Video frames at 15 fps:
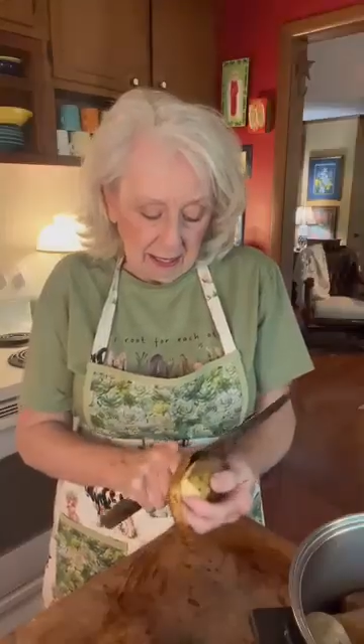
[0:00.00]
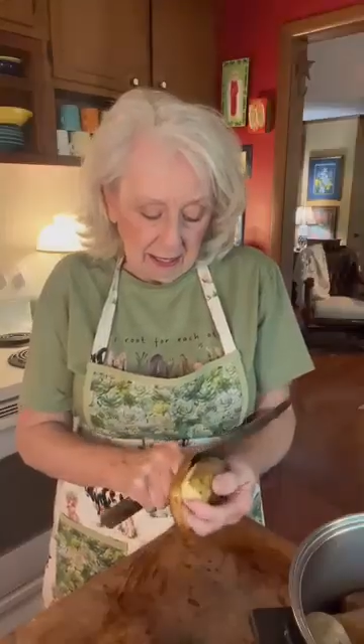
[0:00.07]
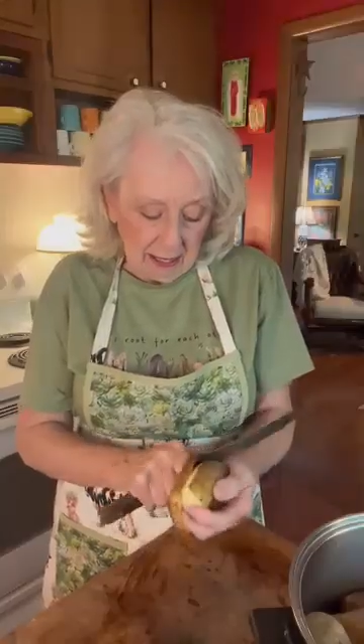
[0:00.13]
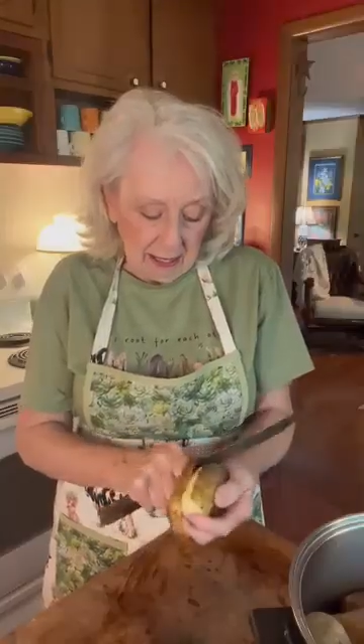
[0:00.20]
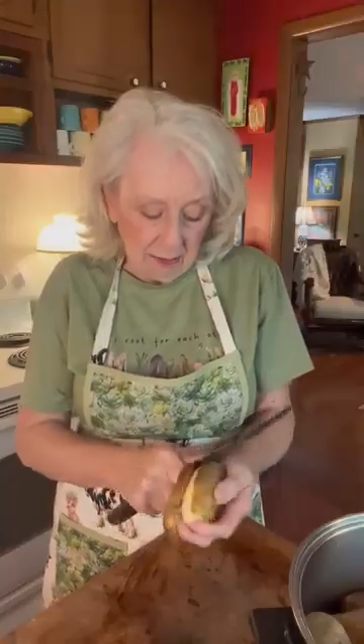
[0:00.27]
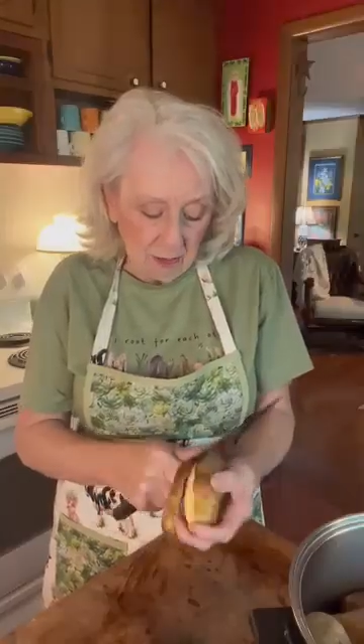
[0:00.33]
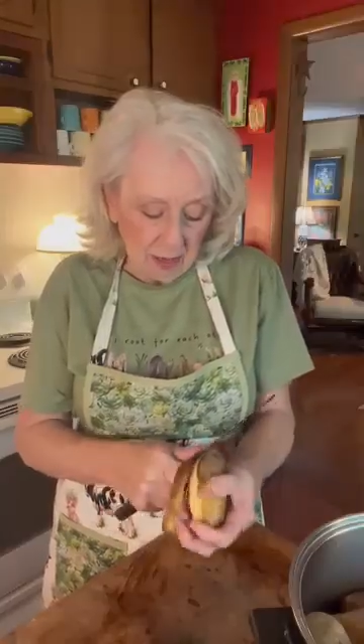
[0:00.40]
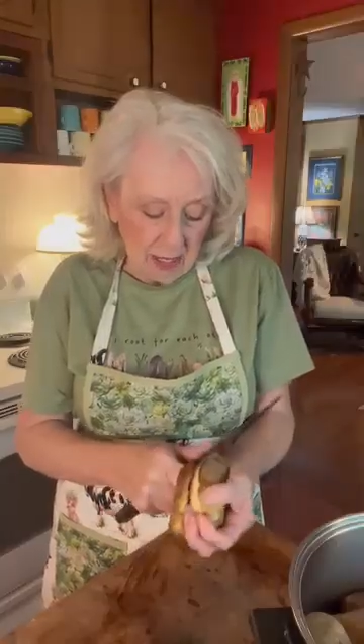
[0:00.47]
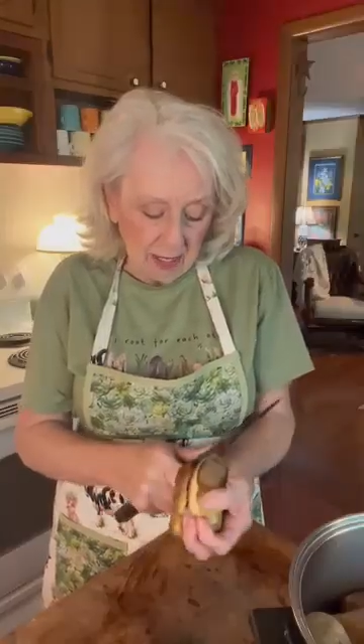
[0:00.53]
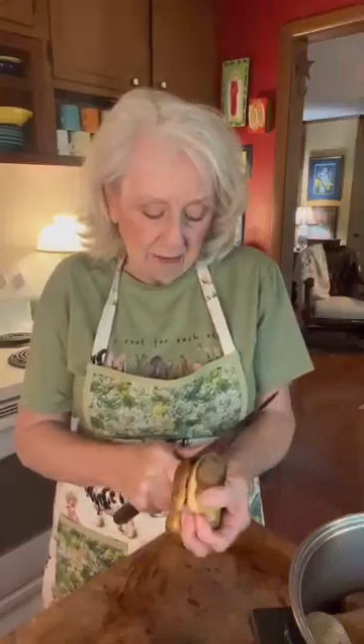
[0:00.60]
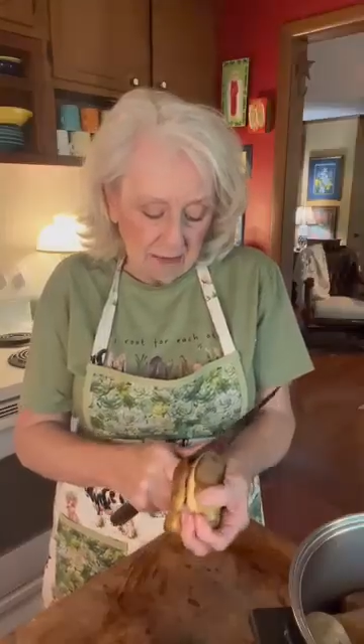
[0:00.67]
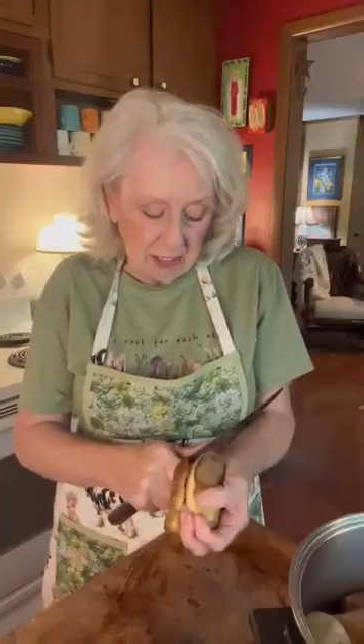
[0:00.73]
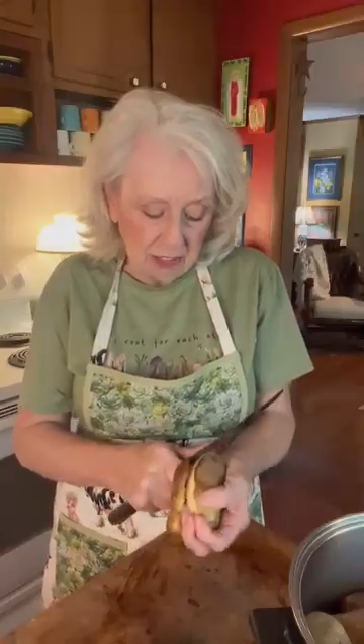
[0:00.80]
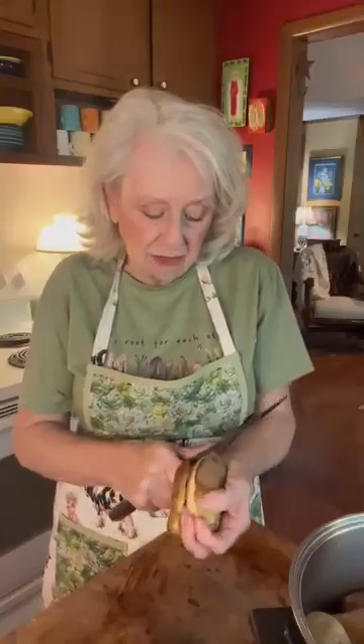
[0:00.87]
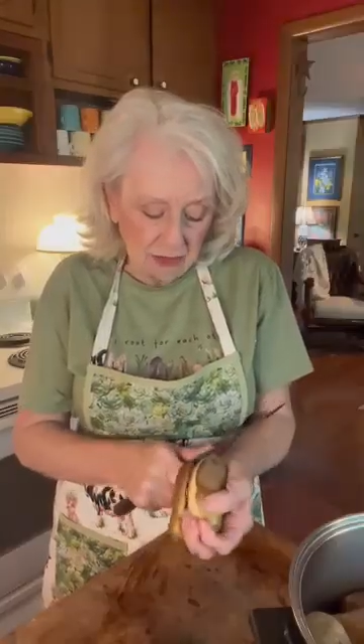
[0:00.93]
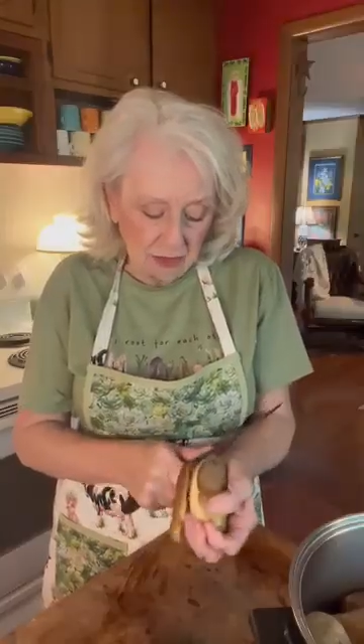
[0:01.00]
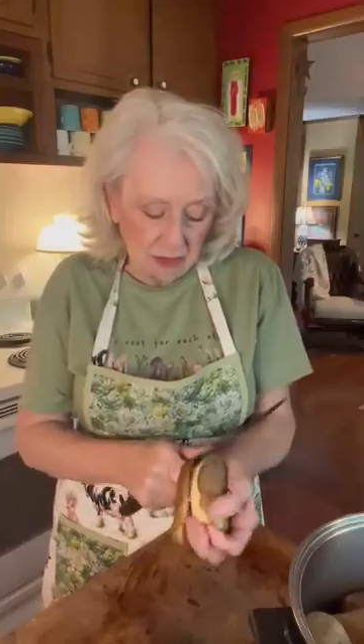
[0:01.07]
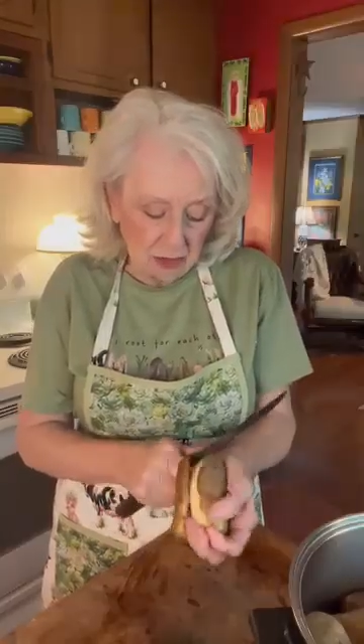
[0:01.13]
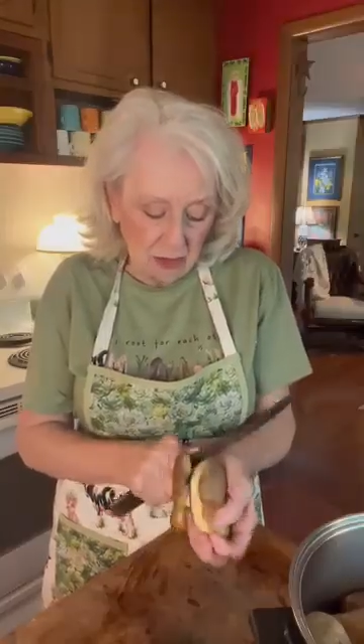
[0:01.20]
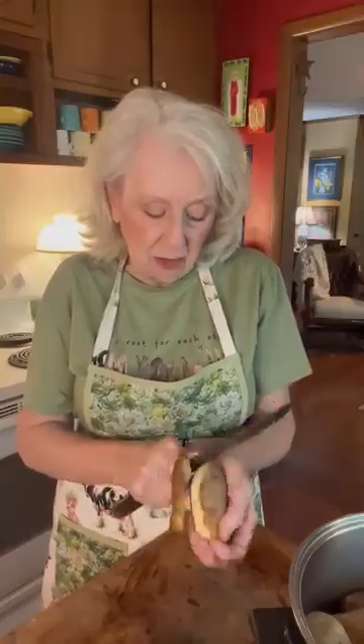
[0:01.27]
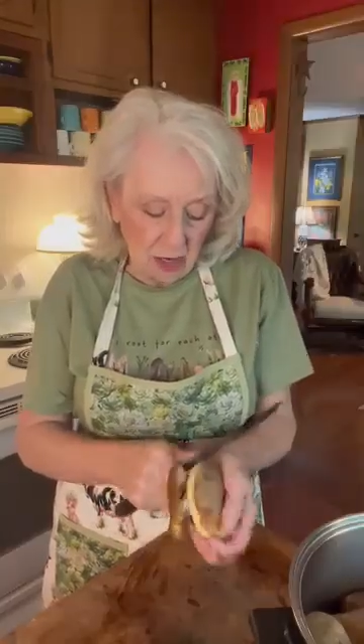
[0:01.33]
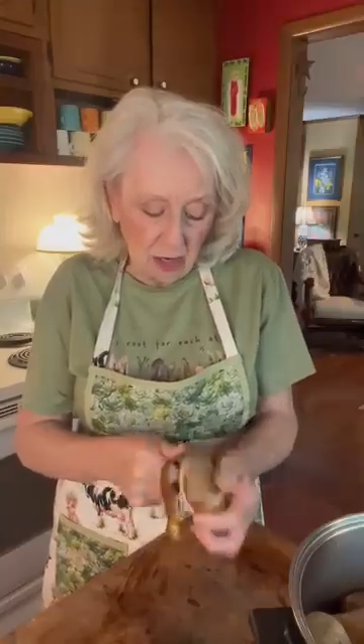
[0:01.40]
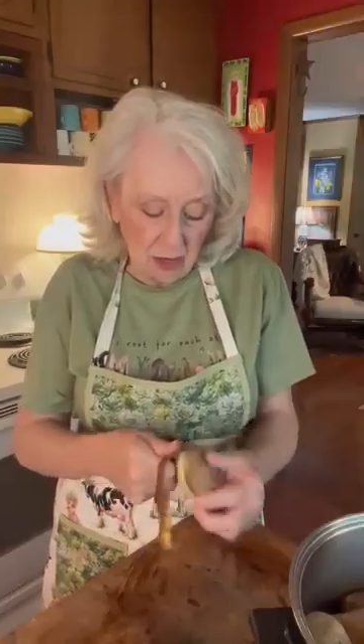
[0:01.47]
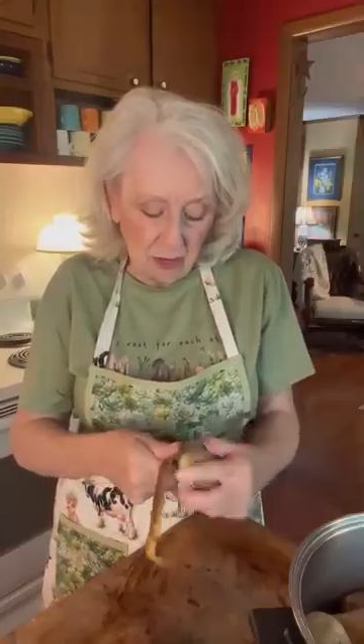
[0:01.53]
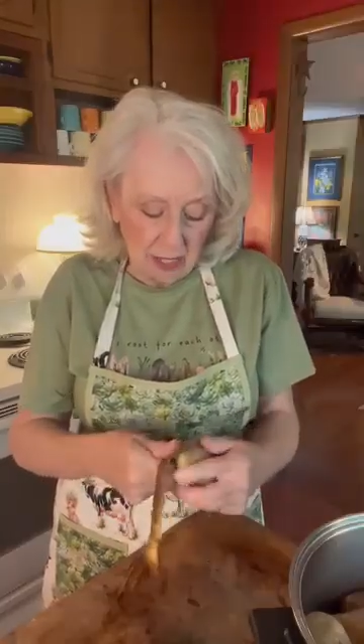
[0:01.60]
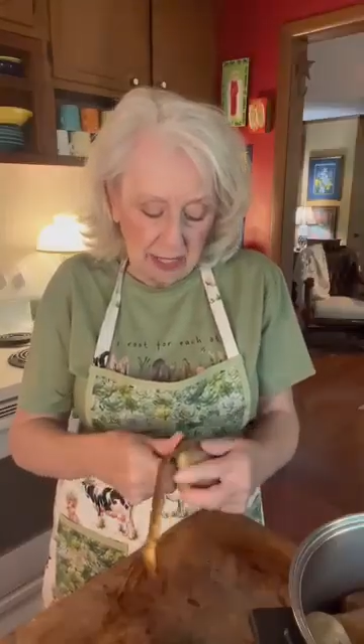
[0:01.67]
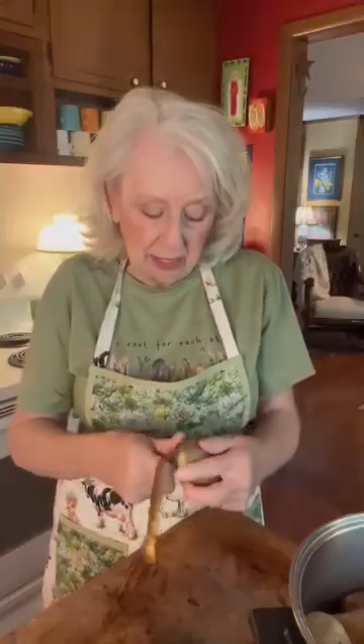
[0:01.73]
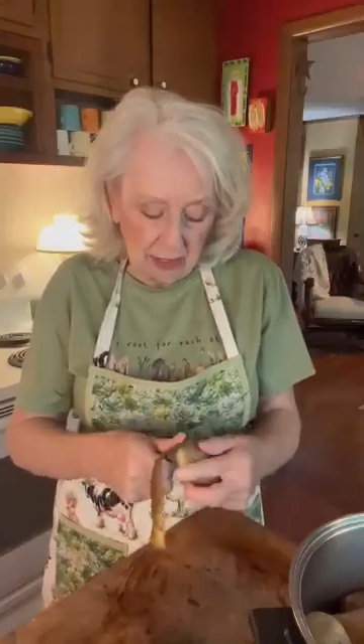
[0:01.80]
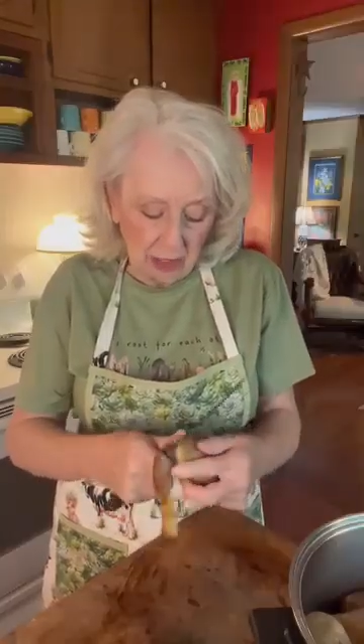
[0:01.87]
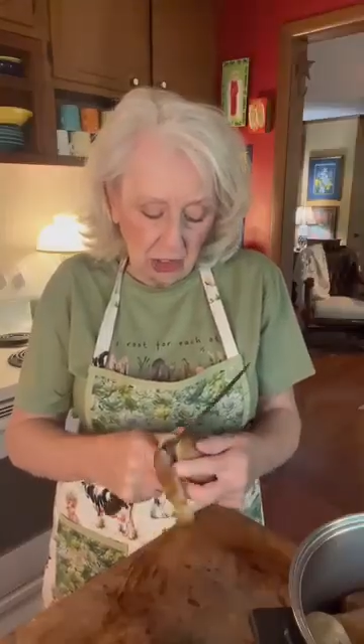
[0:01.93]
I'm going to have this for tomorrow
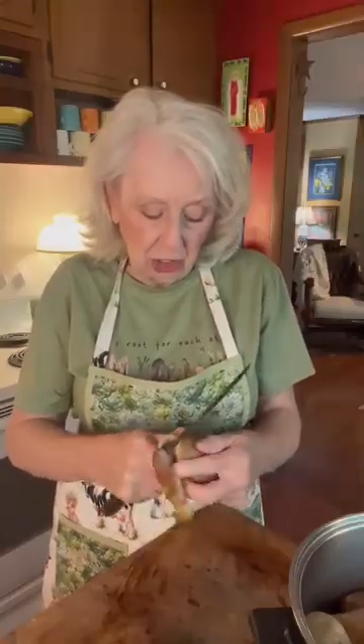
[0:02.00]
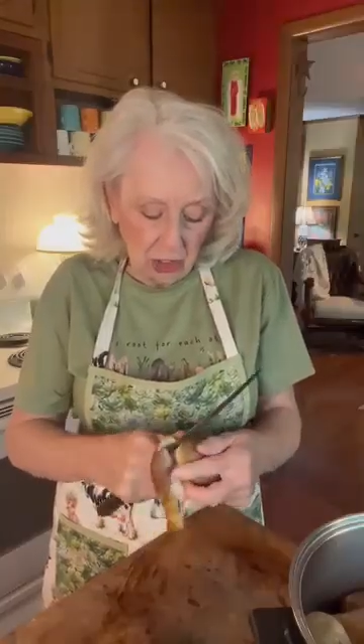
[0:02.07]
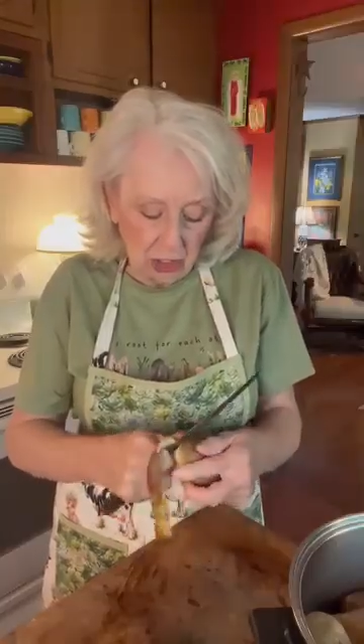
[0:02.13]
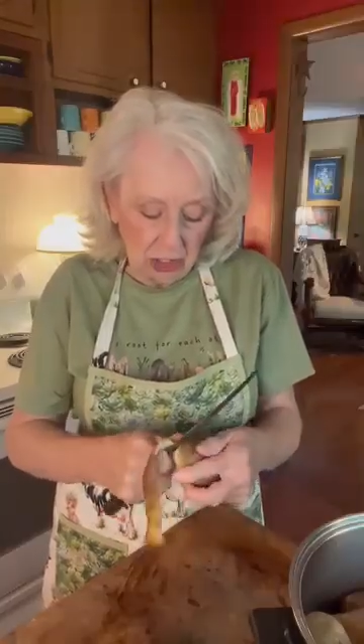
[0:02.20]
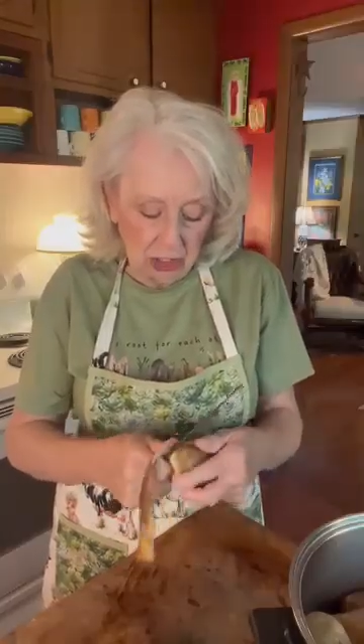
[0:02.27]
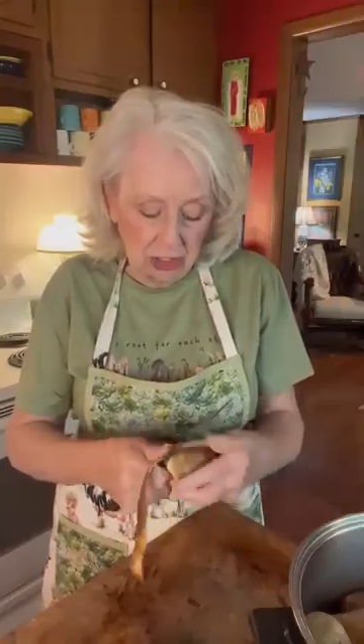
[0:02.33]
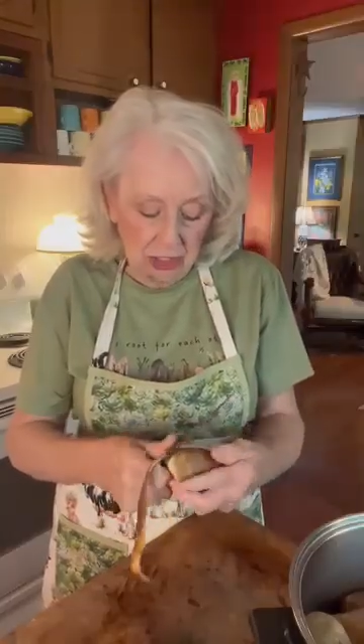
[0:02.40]
at lunch,